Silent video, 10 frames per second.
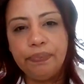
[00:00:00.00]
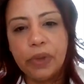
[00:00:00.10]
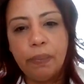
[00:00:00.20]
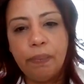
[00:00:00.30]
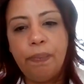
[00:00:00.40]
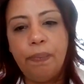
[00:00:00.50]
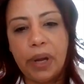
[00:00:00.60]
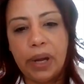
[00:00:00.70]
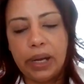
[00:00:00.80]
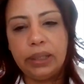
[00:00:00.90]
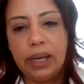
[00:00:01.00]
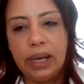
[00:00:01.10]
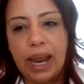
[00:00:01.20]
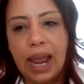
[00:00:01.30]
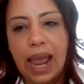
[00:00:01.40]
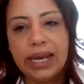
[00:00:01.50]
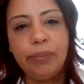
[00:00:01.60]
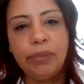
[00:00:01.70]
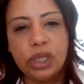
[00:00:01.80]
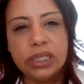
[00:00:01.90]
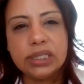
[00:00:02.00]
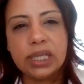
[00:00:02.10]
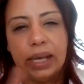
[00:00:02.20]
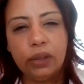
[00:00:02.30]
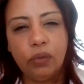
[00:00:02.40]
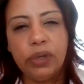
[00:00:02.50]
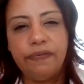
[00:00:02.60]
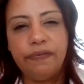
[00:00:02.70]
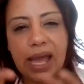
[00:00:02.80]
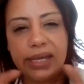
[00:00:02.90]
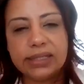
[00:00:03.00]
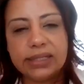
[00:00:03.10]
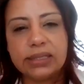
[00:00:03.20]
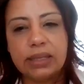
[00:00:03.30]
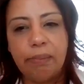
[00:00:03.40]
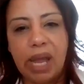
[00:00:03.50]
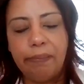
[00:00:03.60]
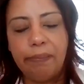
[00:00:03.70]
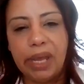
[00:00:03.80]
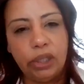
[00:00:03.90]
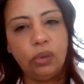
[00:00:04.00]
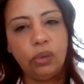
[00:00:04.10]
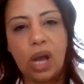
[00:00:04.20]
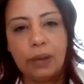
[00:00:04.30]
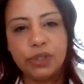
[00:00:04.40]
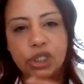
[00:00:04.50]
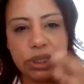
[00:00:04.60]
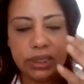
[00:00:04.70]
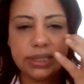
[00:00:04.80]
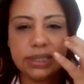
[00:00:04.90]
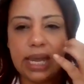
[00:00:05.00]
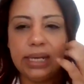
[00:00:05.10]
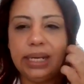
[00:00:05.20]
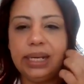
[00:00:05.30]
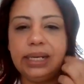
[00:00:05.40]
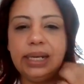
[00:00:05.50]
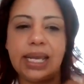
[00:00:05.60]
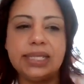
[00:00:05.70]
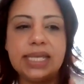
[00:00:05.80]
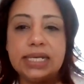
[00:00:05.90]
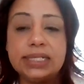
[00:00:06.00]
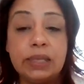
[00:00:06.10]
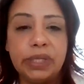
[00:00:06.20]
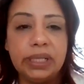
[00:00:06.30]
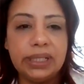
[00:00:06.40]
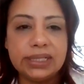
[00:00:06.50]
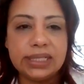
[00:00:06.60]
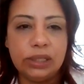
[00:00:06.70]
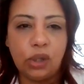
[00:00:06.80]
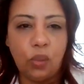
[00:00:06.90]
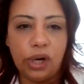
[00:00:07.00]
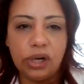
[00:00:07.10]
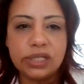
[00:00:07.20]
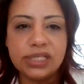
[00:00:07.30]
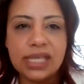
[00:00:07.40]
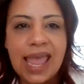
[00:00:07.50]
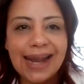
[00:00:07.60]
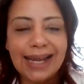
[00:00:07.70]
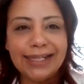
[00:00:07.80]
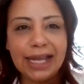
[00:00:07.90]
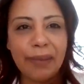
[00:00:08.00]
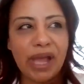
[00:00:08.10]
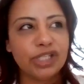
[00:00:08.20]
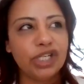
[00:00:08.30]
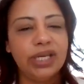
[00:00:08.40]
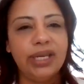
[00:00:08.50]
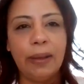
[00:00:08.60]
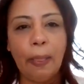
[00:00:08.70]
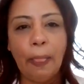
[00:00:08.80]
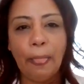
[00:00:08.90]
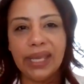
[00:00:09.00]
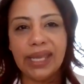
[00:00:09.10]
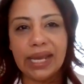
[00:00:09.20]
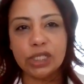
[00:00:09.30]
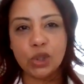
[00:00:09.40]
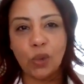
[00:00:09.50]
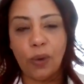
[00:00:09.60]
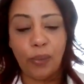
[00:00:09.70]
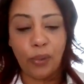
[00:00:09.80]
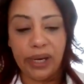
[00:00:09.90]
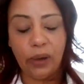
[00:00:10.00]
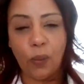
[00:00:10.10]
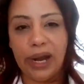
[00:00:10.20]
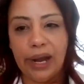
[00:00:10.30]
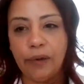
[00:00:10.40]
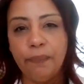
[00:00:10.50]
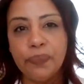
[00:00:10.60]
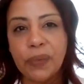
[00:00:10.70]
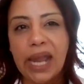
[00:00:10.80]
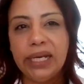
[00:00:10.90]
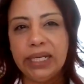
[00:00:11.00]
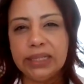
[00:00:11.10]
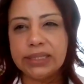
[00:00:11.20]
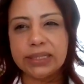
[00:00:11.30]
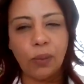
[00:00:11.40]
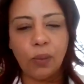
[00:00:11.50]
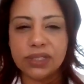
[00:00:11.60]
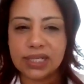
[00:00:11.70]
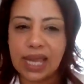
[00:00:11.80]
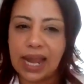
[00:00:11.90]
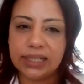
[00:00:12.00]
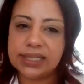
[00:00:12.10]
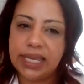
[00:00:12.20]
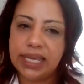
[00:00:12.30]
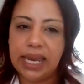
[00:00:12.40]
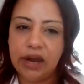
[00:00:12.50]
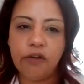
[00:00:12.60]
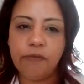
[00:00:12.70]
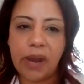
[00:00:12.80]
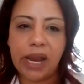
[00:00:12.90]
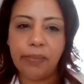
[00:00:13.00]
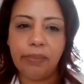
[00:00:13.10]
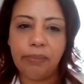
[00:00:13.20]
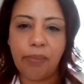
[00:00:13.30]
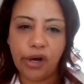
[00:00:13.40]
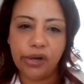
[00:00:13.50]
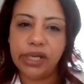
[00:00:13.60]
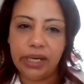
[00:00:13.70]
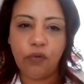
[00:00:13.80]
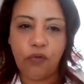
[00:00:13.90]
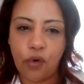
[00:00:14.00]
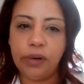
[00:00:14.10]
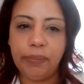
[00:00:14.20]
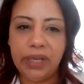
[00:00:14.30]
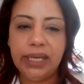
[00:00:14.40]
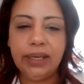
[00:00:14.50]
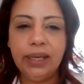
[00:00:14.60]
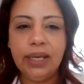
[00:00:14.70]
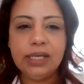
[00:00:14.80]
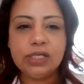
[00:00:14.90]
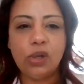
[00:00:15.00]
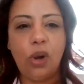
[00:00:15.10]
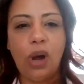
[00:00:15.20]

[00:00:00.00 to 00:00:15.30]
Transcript: um but I am looking to kind of revise my menu options. And like I said, it's something that's in the works. And I think I'm actually getting to a point where I need someone to kind of take care of my marketing for me. So